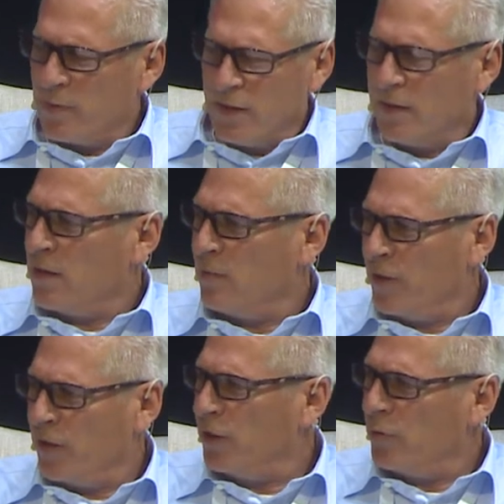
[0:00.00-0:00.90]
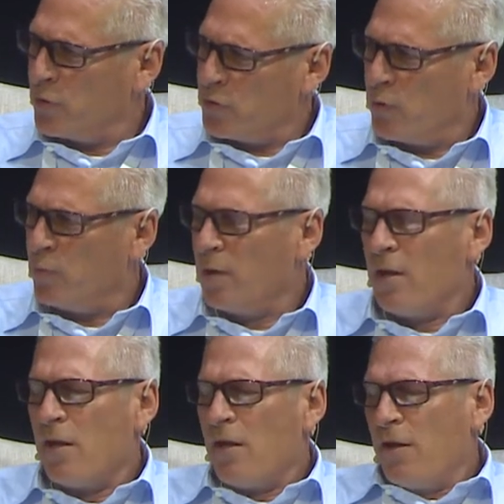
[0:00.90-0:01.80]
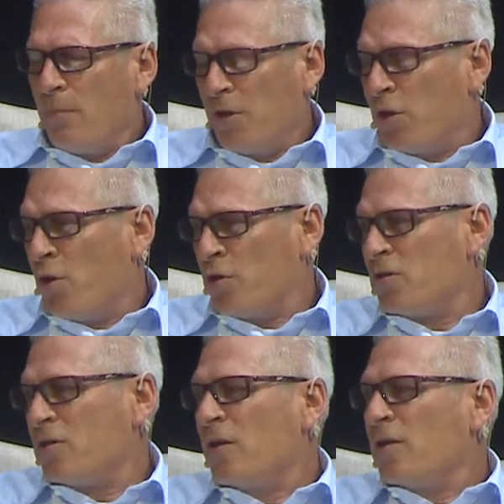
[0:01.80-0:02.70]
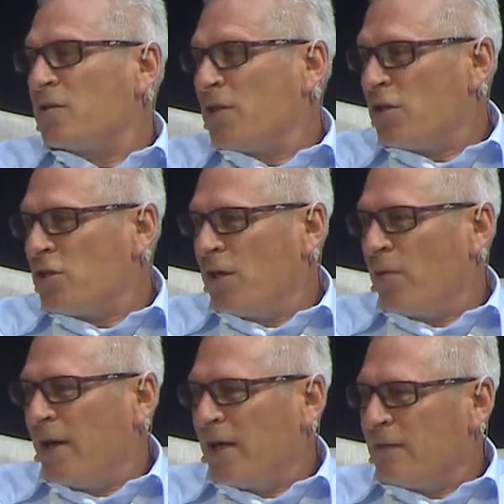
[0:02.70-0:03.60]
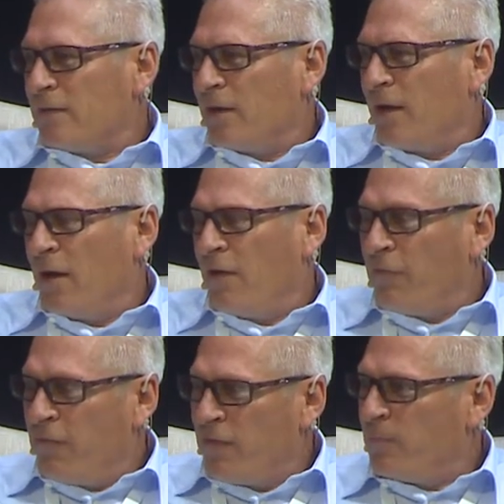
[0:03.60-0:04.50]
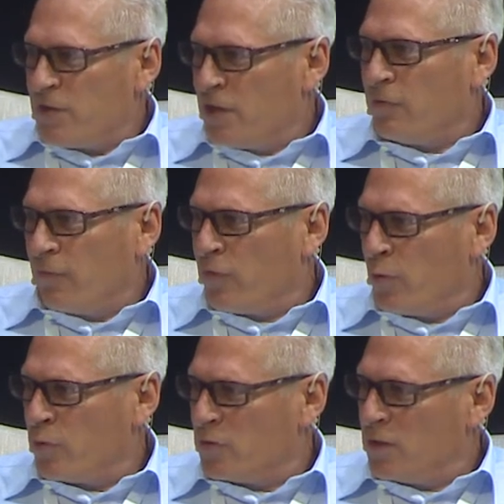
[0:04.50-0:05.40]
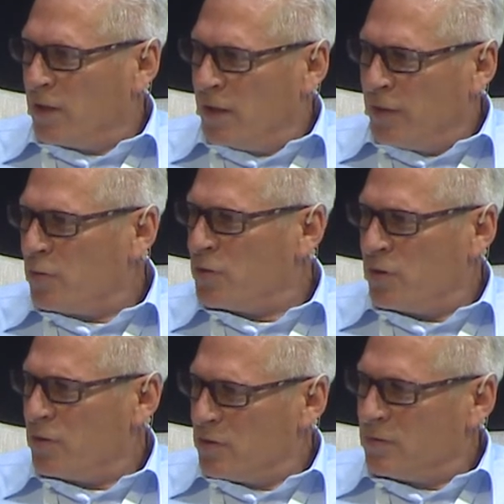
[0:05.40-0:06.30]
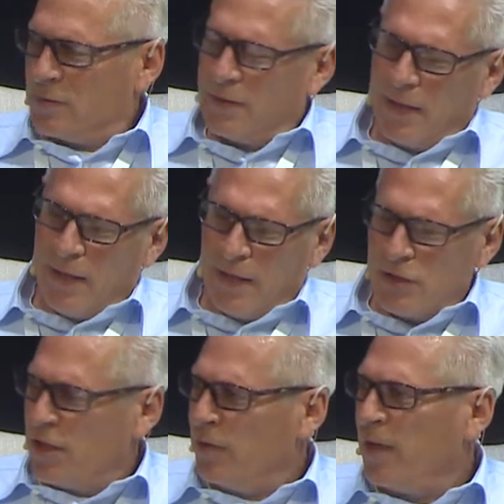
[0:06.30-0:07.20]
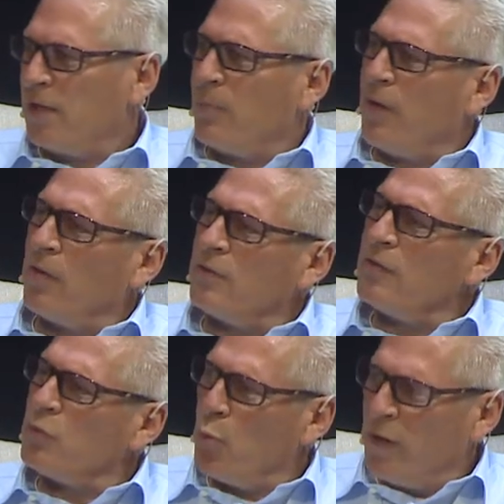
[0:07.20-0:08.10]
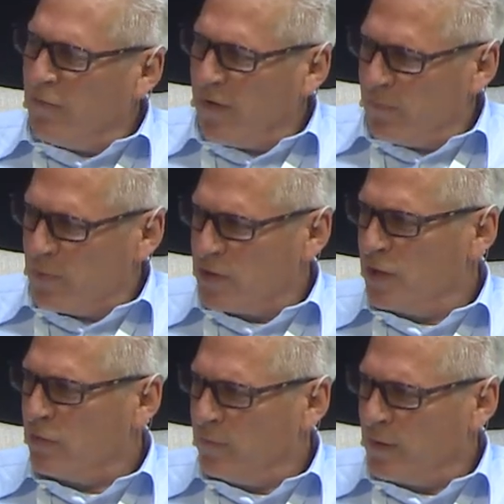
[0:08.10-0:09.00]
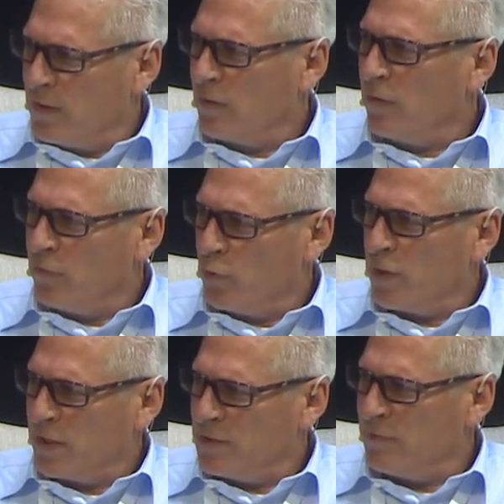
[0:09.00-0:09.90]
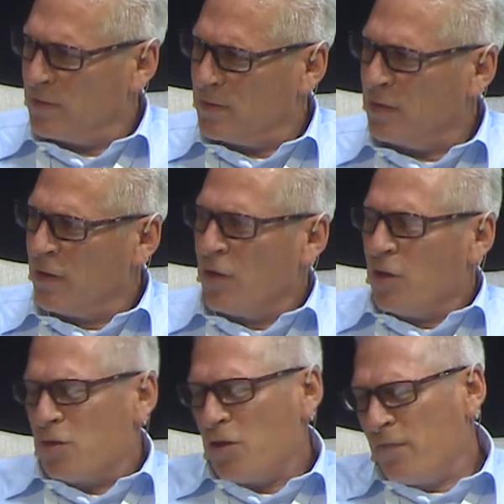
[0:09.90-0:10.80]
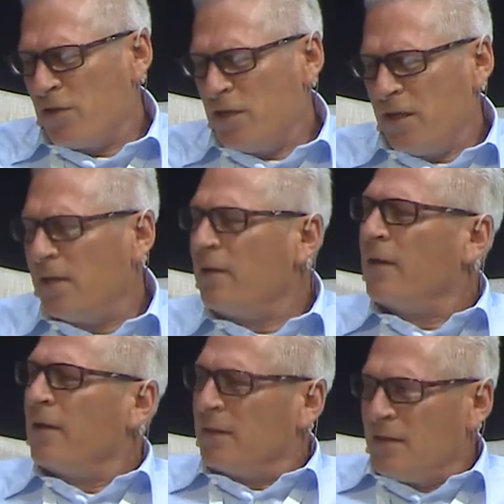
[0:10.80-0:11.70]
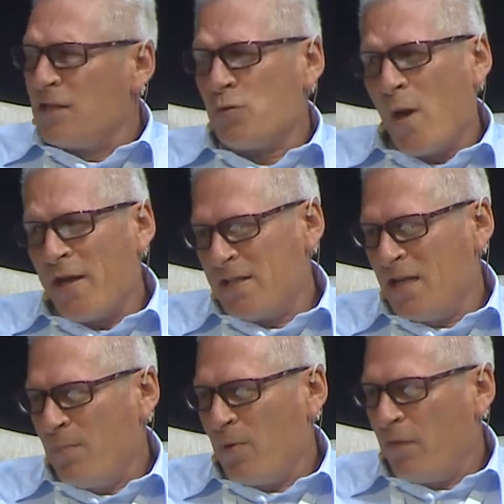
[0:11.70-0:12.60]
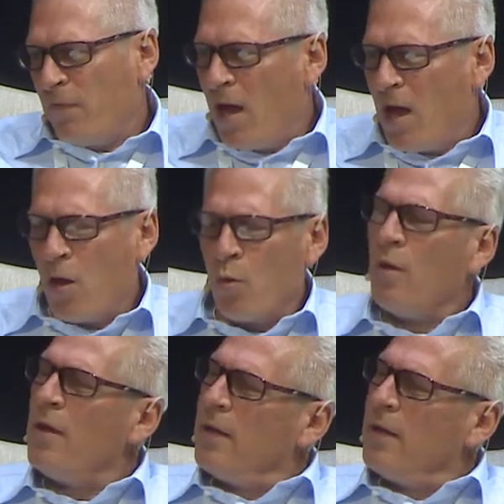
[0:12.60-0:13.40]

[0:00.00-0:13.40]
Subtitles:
within the coming year or so, because they generate 5% of those users generate about 25% of our overall activity. So obviously, this is one example of how